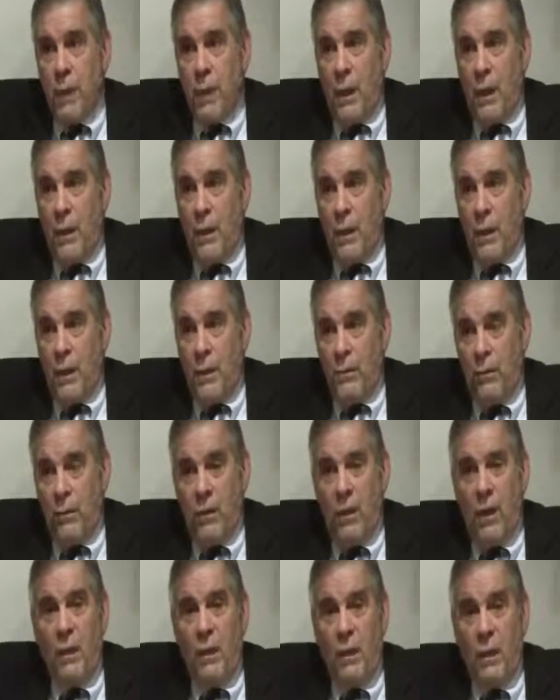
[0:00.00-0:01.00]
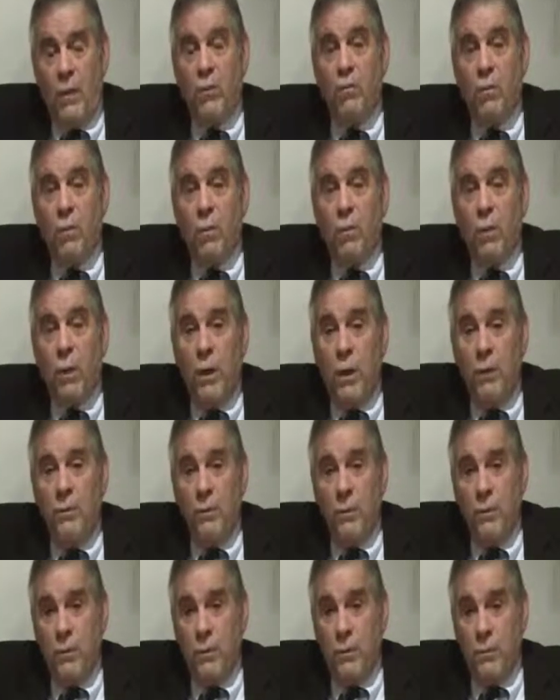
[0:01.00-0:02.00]
And that's what we
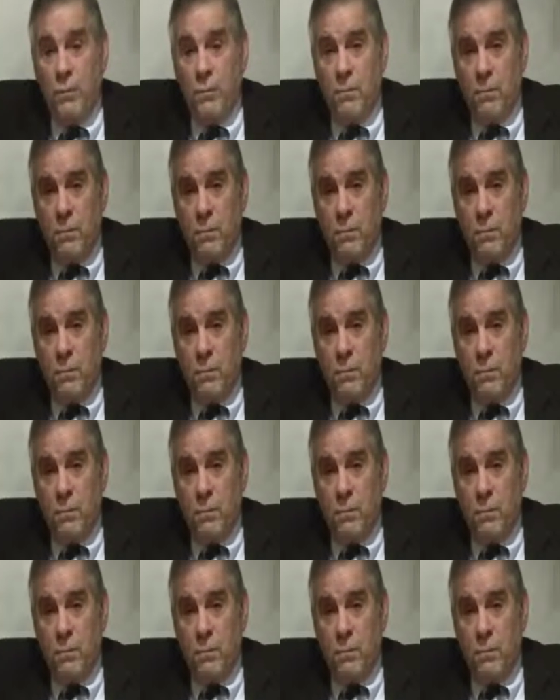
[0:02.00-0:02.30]
have to do.